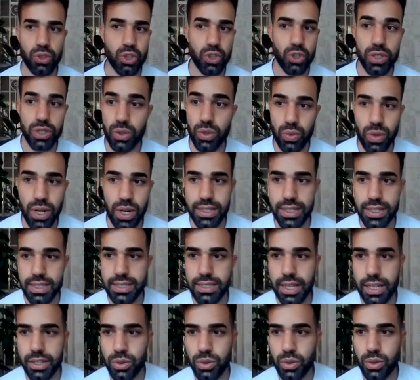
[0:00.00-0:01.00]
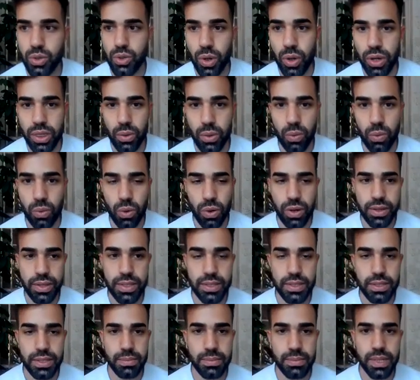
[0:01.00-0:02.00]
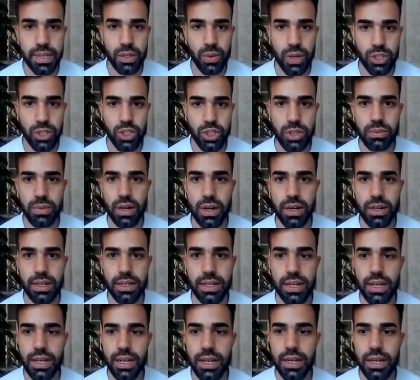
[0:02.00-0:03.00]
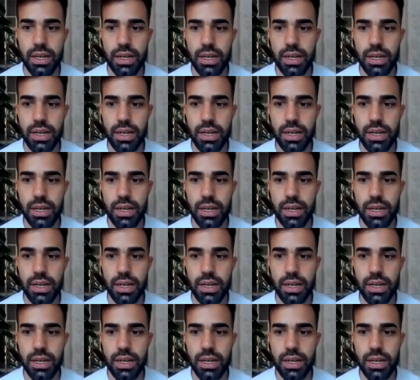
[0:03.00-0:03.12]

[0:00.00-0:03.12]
should Iran decide to join the war? This is a big question mark.